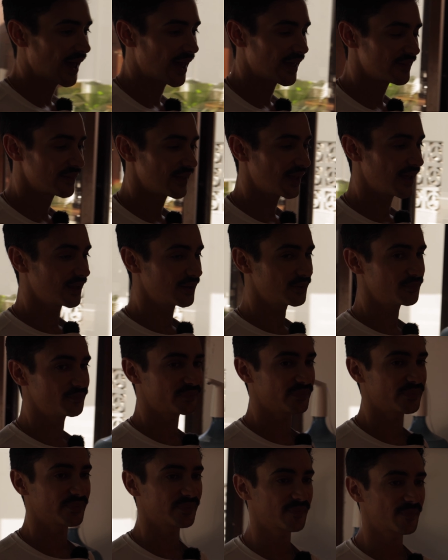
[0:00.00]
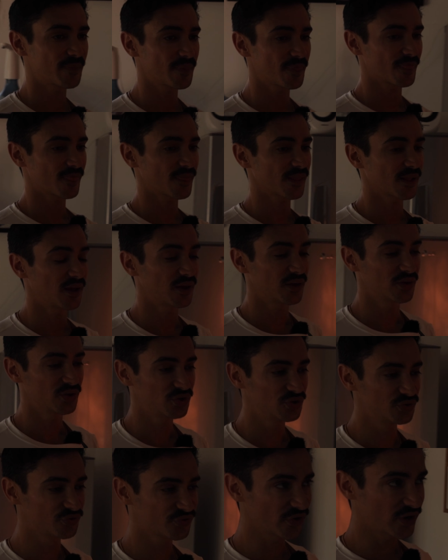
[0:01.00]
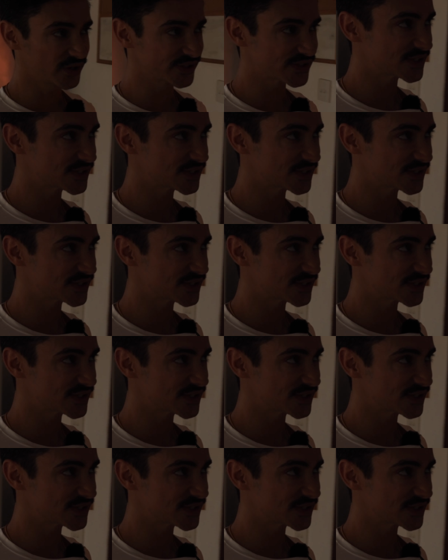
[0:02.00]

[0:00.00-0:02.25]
And then you saw a